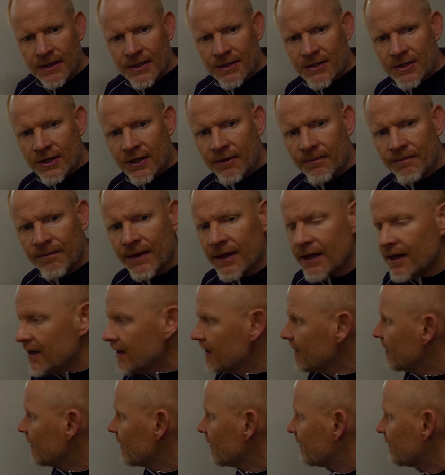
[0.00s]
So
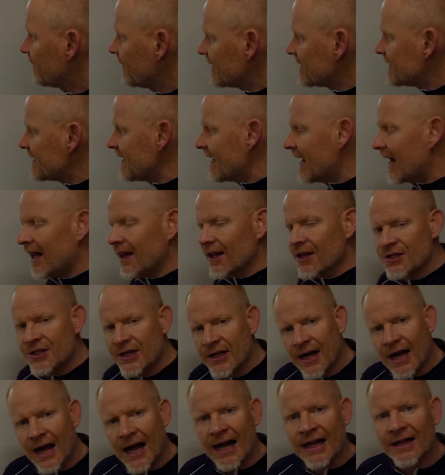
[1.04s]

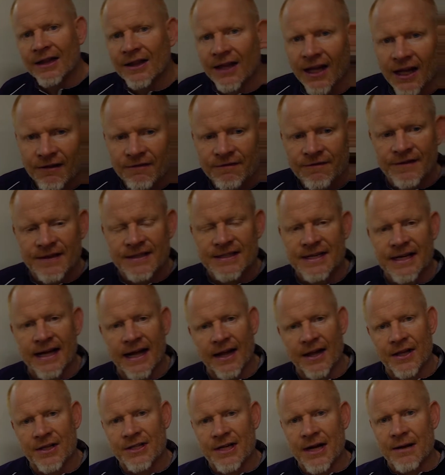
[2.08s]
physiology. I love
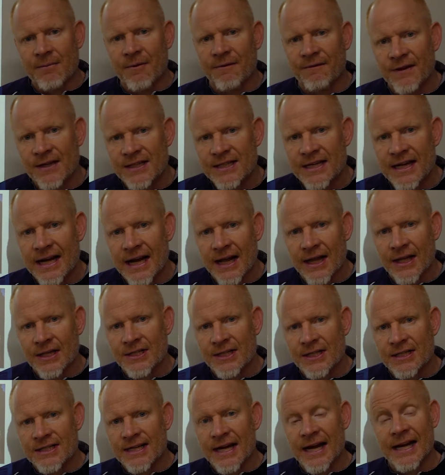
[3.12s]
physiology. I'm a
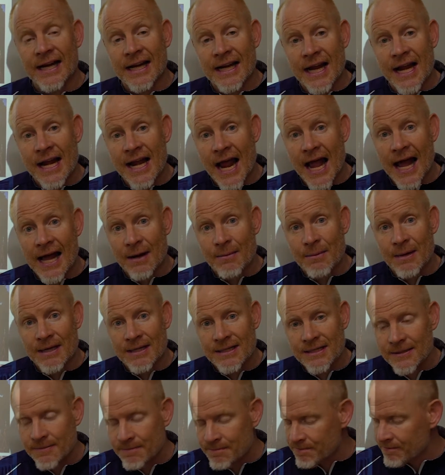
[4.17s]
physiologist and an
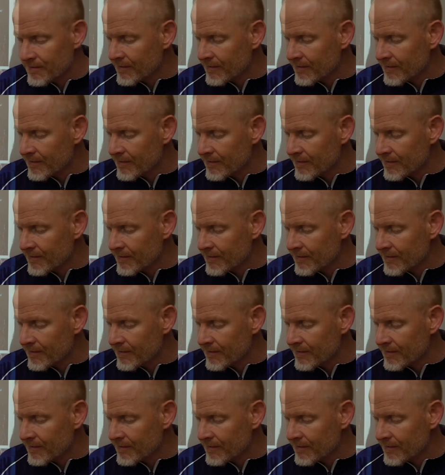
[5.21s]
anatomist.